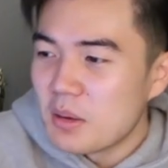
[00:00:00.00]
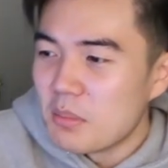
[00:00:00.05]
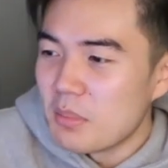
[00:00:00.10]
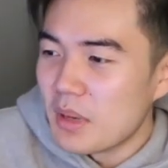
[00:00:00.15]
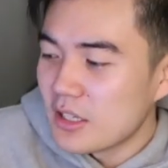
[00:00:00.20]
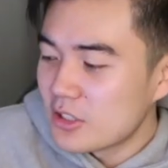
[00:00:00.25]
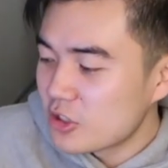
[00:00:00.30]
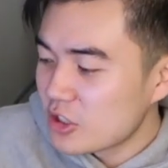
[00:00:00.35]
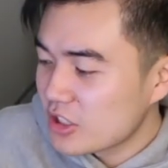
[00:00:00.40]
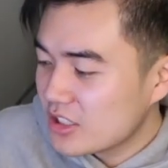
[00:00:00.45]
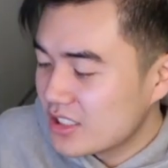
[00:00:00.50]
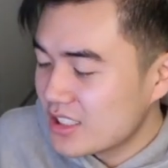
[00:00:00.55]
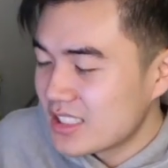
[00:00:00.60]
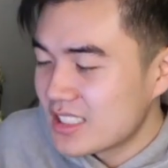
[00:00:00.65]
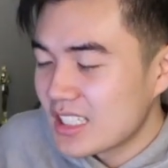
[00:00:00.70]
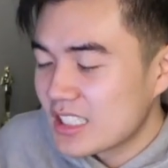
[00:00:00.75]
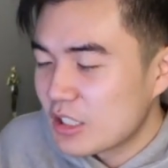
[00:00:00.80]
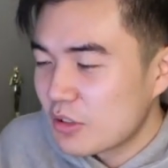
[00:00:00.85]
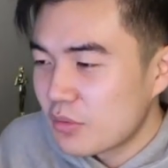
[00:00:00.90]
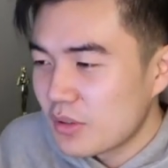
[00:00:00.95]
Matrix just
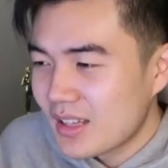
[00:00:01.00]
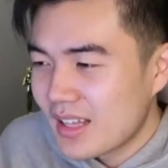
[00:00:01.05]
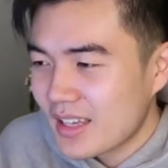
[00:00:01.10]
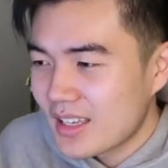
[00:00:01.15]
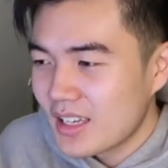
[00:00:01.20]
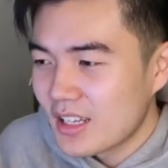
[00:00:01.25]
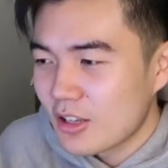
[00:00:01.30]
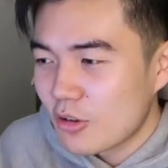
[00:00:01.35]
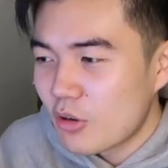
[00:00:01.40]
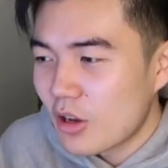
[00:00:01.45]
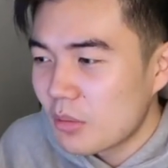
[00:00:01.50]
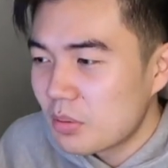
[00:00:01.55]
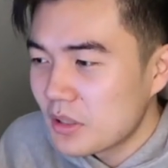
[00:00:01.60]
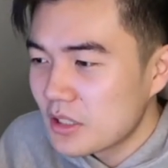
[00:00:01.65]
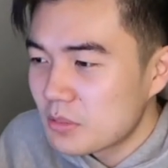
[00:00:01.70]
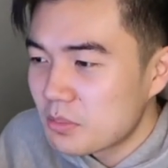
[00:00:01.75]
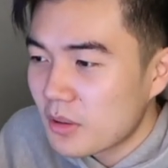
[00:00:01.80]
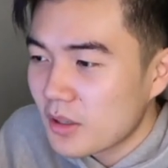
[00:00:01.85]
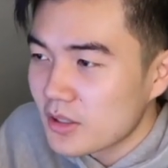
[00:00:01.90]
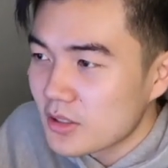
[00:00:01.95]
doesn't feel like it. And Quiet
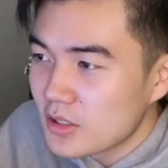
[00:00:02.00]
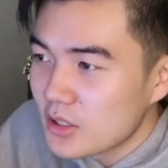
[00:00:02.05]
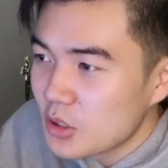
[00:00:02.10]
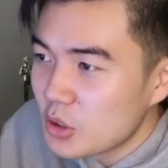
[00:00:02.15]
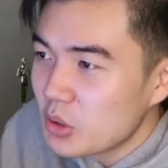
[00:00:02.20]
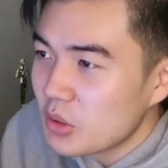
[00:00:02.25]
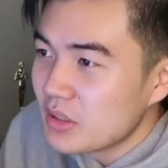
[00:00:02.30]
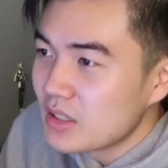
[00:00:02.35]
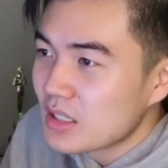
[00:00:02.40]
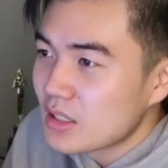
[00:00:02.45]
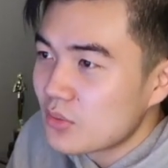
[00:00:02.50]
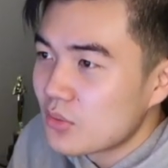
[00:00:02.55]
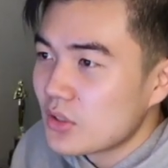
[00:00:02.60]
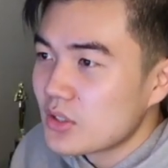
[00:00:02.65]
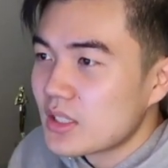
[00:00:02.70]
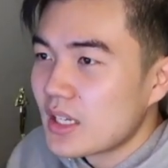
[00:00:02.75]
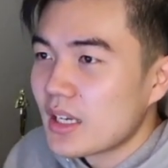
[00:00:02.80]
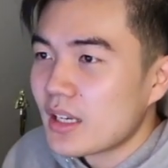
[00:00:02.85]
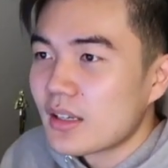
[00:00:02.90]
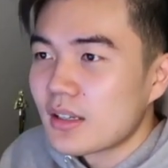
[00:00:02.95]
Place Part 2, it just
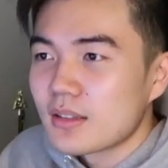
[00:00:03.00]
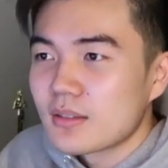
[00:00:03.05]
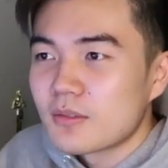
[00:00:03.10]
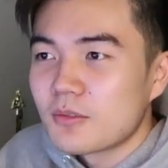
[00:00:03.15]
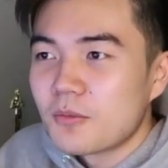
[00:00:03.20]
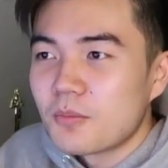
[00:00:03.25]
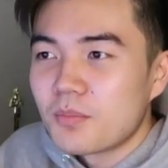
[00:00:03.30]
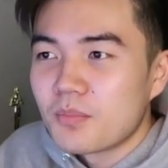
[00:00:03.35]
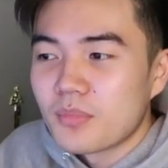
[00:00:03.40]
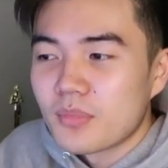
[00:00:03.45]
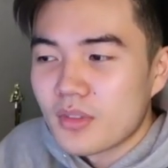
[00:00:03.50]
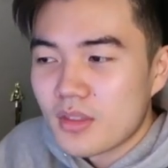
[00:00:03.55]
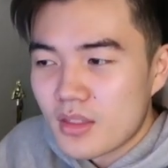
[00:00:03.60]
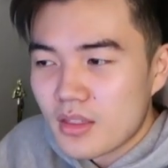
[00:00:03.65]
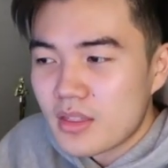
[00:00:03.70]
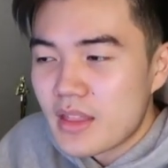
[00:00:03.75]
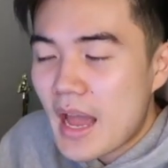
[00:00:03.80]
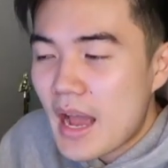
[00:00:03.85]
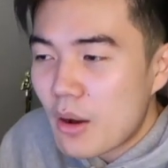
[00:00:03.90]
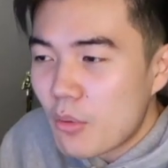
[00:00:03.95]
feels like
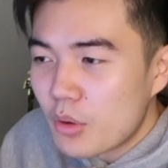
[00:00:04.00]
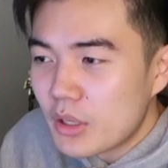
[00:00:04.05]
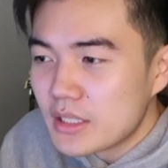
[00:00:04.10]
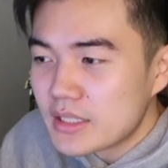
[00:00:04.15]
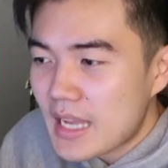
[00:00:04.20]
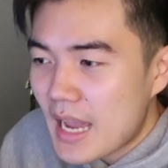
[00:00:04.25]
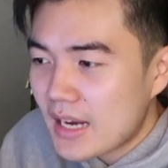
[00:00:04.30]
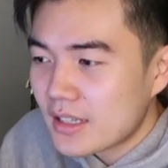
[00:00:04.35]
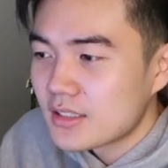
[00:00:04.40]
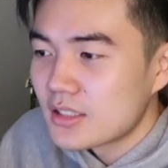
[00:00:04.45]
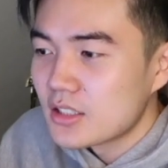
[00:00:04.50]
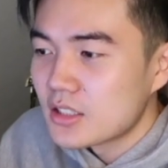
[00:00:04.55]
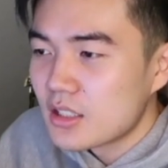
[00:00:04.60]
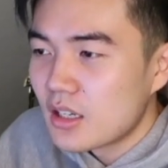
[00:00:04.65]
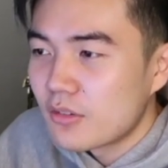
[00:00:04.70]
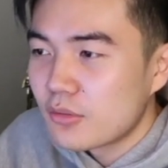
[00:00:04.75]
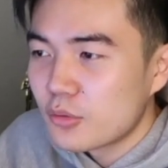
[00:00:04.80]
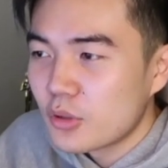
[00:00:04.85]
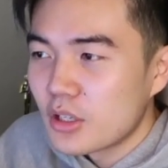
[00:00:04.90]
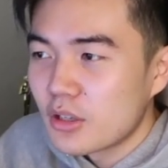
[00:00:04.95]
that one is actually
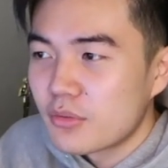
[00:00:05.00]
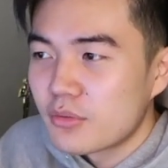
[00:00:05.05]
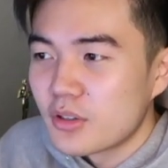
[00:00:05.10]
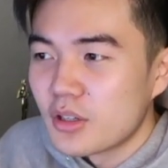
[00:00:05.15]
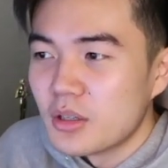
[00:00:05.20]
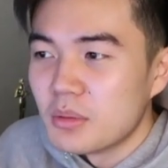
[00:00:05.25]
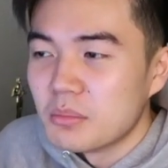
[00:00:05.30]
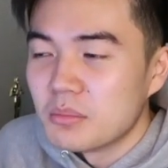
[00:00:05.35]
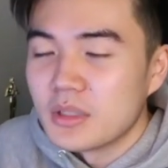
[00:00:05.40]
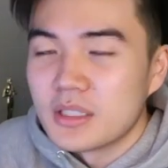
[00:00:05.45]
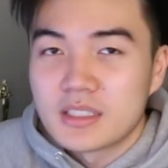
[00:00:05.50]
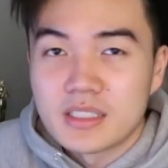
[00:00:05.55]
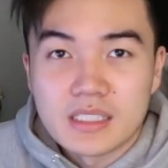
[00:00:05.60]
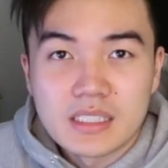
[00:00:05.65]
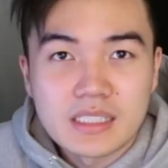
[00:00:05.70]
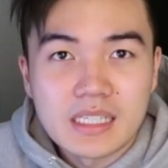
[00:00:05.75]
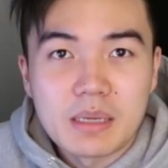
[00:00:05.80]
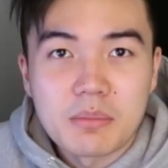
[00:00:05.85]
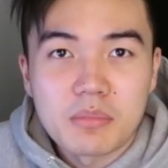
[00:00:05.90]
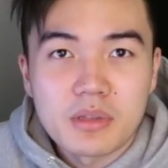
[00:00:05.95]
suffering from it's the
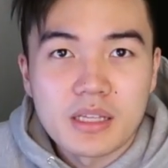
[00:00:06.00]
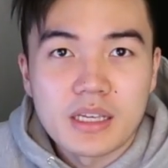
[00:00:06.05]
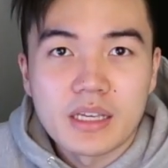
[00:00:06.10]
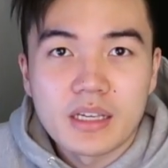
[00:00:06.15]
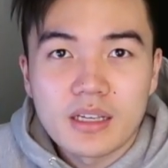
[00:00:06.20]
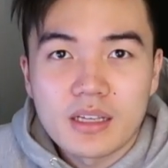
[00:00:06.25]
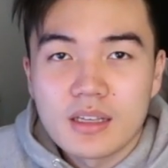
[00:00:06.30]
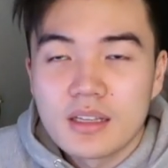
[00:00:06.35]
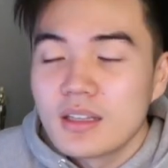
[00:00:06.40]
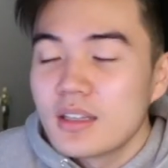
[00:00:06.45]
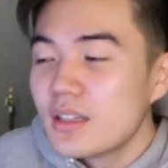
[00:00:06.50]
same thing.